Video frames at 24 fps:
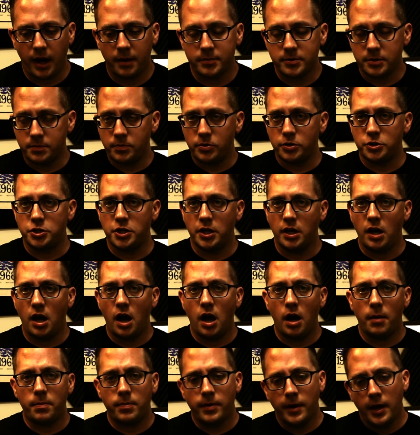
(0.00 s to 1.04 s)
abs are pushing
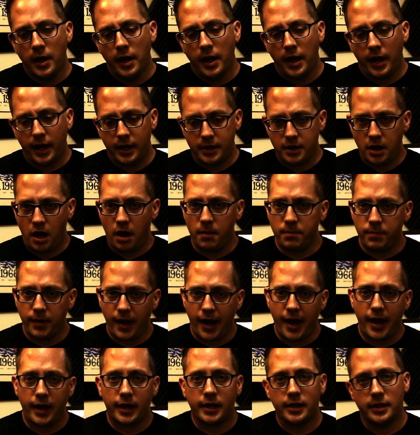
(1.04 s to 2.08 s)
up and not
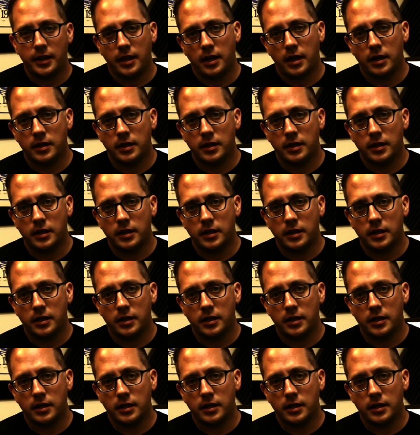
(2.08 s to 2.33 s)
back, and then